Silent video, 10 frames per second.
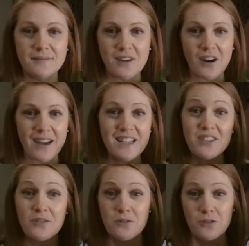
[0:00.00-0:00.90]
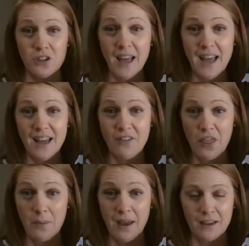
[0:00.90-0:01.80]
All right, so you should have on
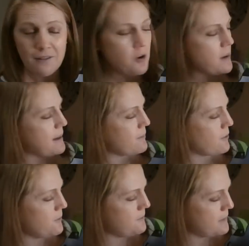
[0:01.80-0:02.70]
the back of your paper